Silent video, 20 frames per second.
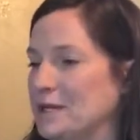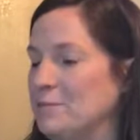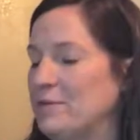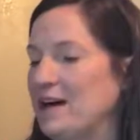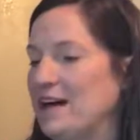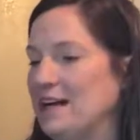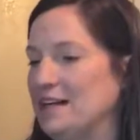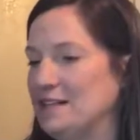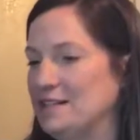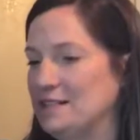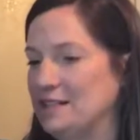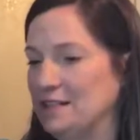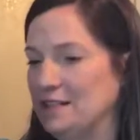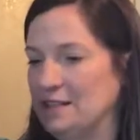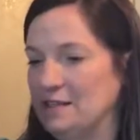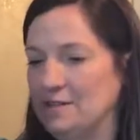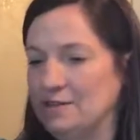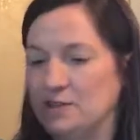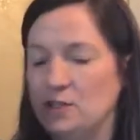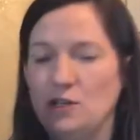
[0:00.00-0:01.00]
But
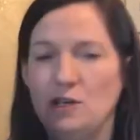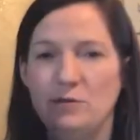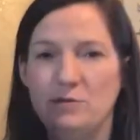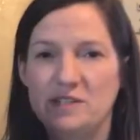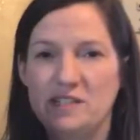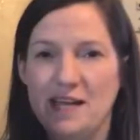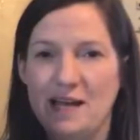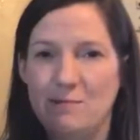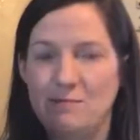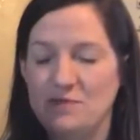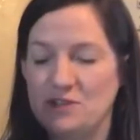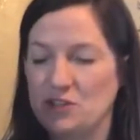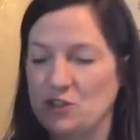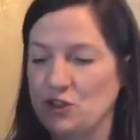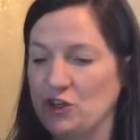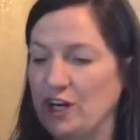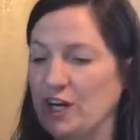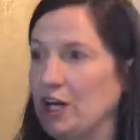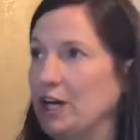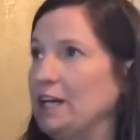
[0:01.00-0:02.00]
so you would tape the
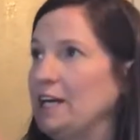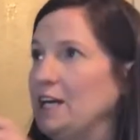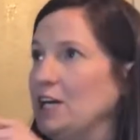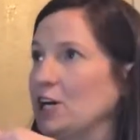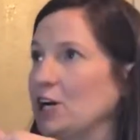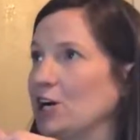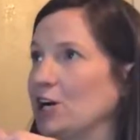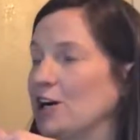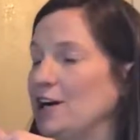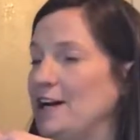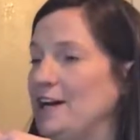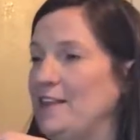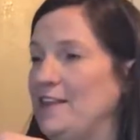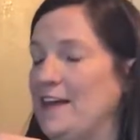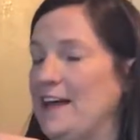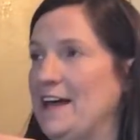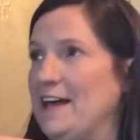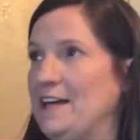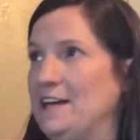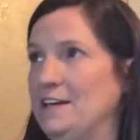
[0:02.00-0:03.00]
string on here and
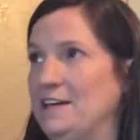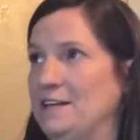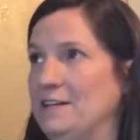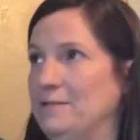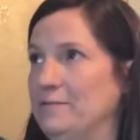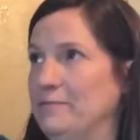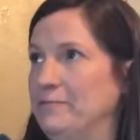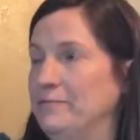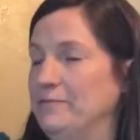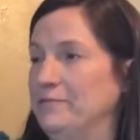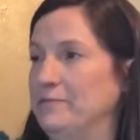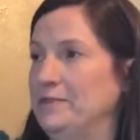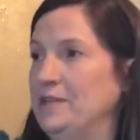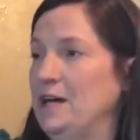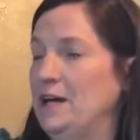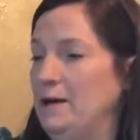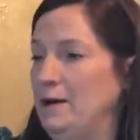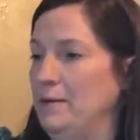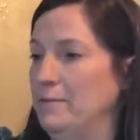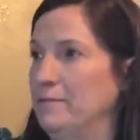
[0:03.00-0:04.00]

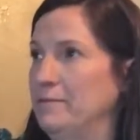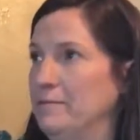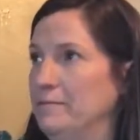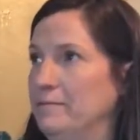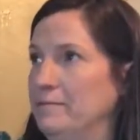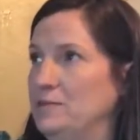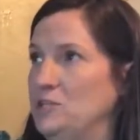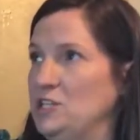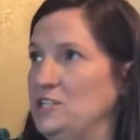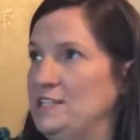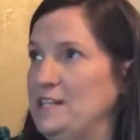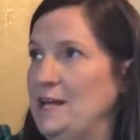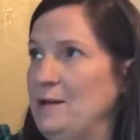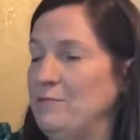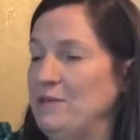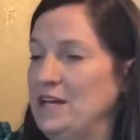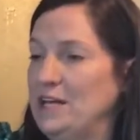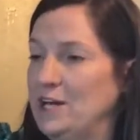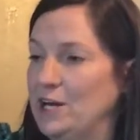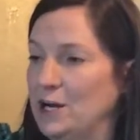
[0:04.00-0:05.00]
then just
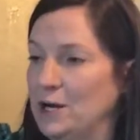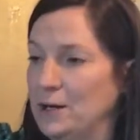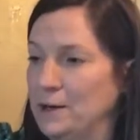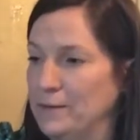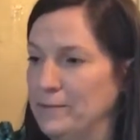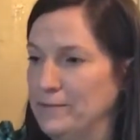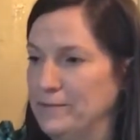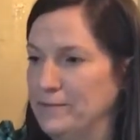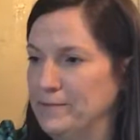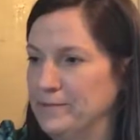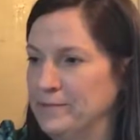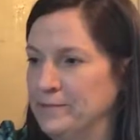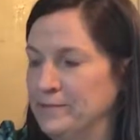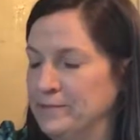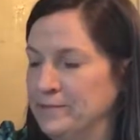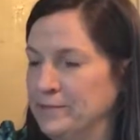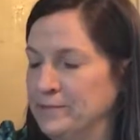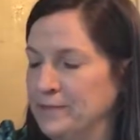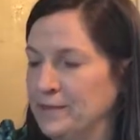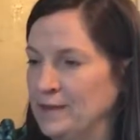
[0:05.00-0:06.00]
tape it here.
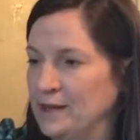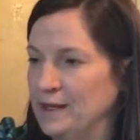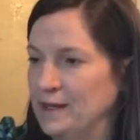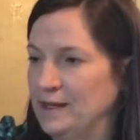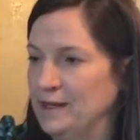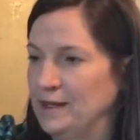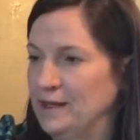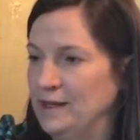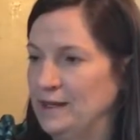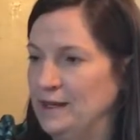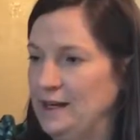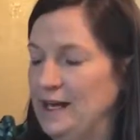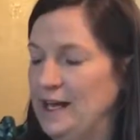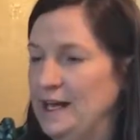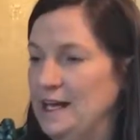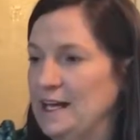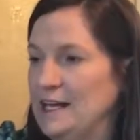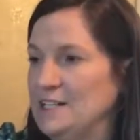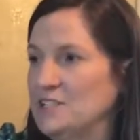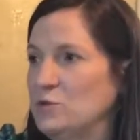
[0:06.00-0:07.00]

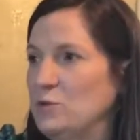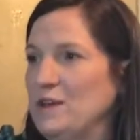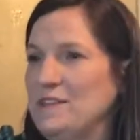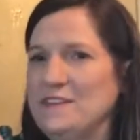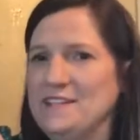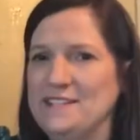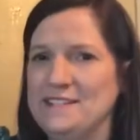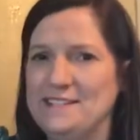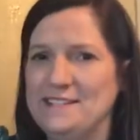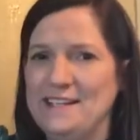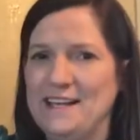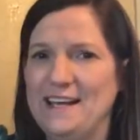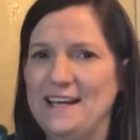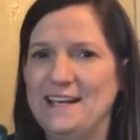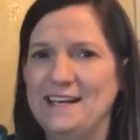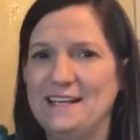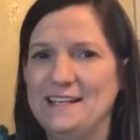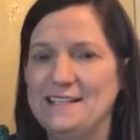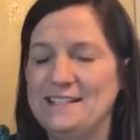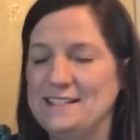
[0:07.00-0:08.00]
And what this
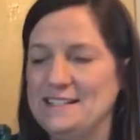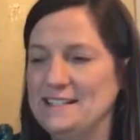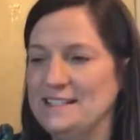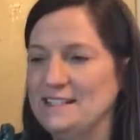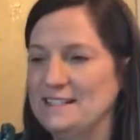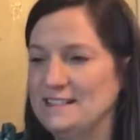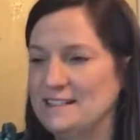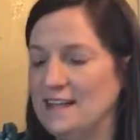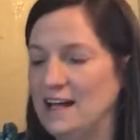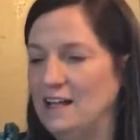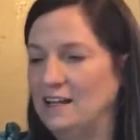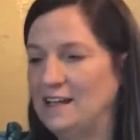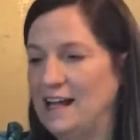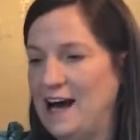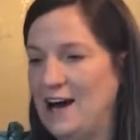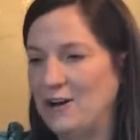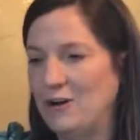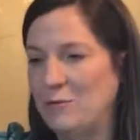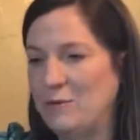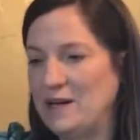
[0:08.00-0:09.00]
did is this
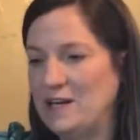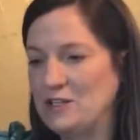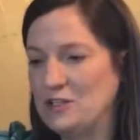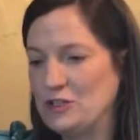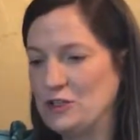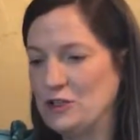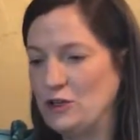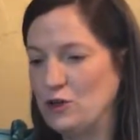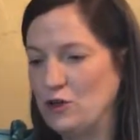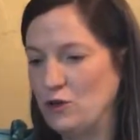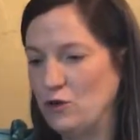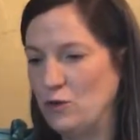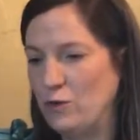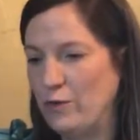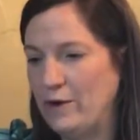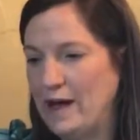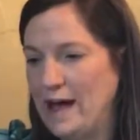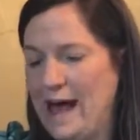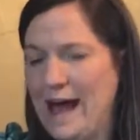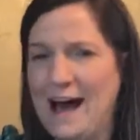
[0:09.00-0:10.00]
allowed me
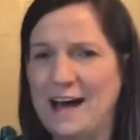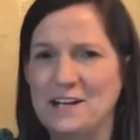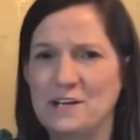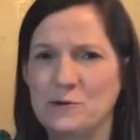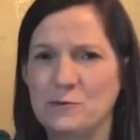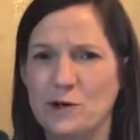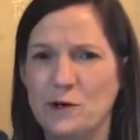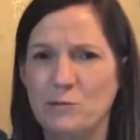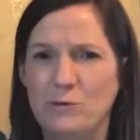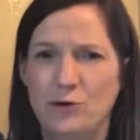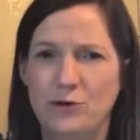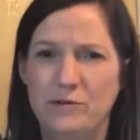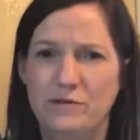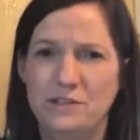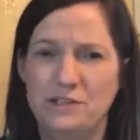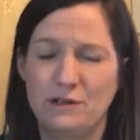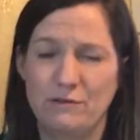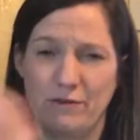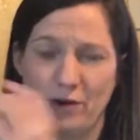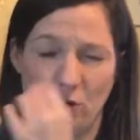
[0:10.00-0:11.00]
to add and
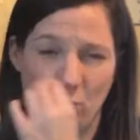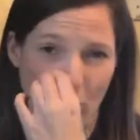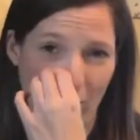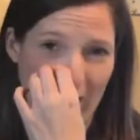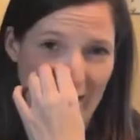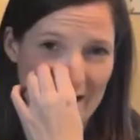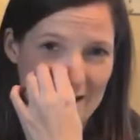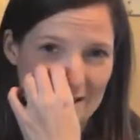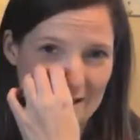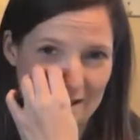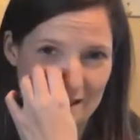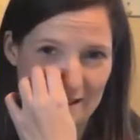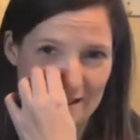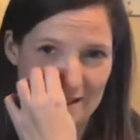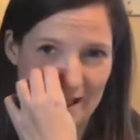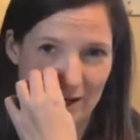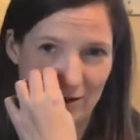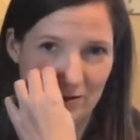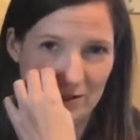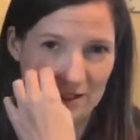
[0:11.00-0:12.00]
remove different weights
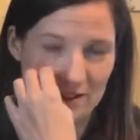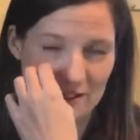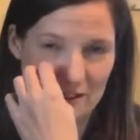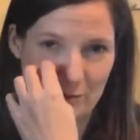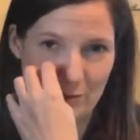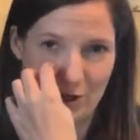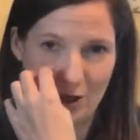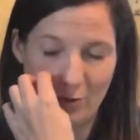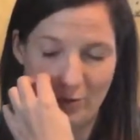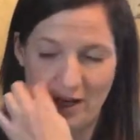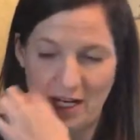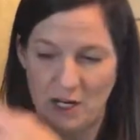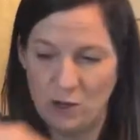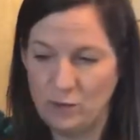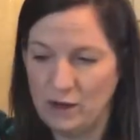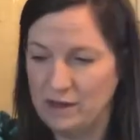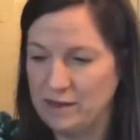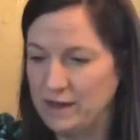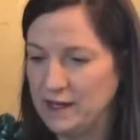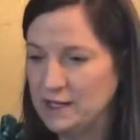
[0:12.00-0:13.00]
as I was experimenting
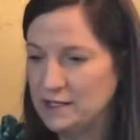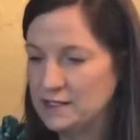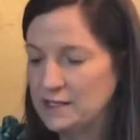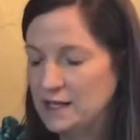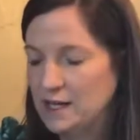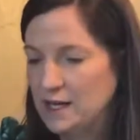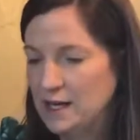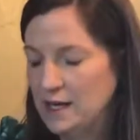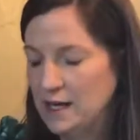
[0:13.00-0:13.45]
with it,